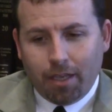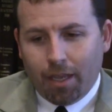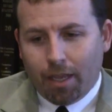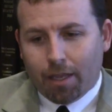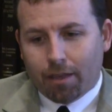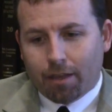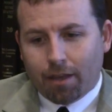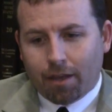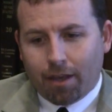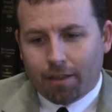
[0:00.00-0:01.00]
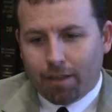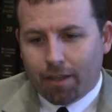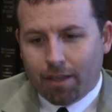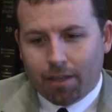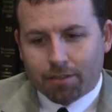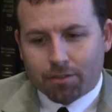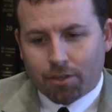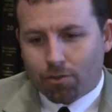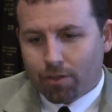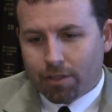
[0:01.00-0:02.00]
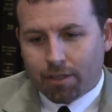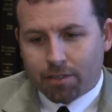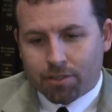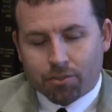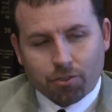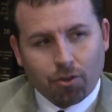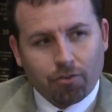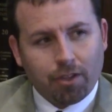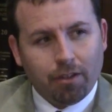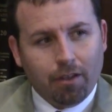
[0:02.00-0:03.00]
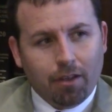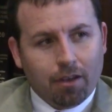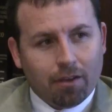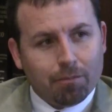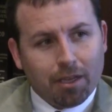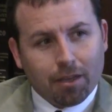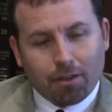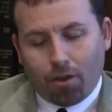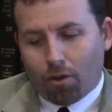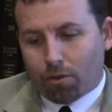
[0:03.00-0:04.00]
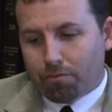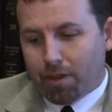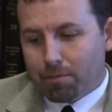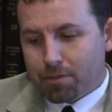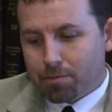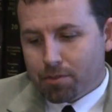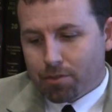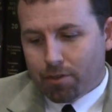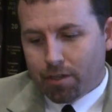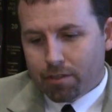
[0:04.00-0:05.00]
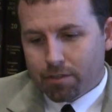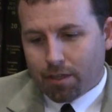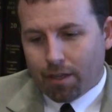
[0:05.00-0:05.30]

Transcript: And I think he certainly is deserving of being in the Hall of Famous Missourians,